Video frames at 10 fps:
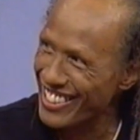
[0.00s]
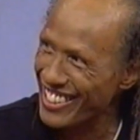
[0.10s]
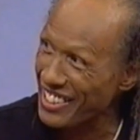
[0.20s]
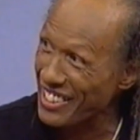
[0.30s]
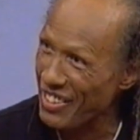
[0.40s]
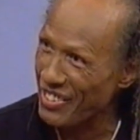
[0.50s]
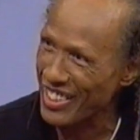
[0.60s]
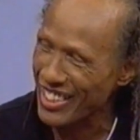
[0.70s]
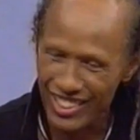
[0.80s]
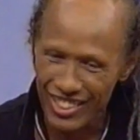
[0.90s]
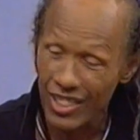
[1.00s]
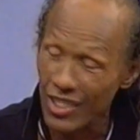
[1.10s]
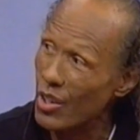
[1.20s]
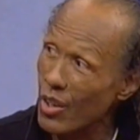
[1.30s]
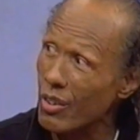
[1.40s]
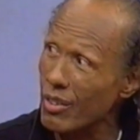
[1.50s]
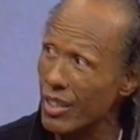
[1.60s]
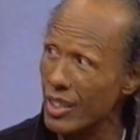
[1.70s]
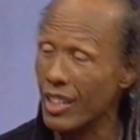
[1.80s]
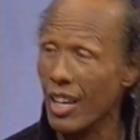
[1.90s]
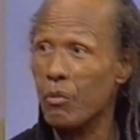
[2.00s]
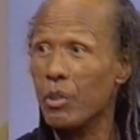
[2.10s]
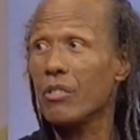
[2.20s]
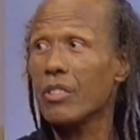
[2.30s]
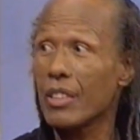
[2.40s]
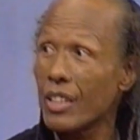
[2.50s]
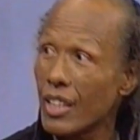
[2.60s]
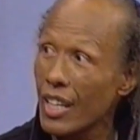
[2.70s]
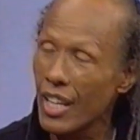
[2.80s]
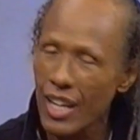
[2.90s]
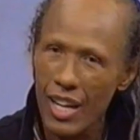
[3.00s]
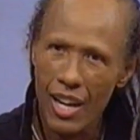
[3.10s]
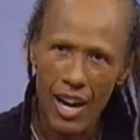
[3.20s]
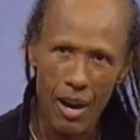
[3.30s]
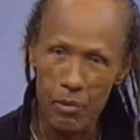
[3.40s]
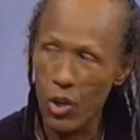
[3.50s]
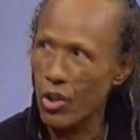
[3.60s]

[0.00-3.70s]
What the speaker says: She said, no. I think I'm leaving. I'm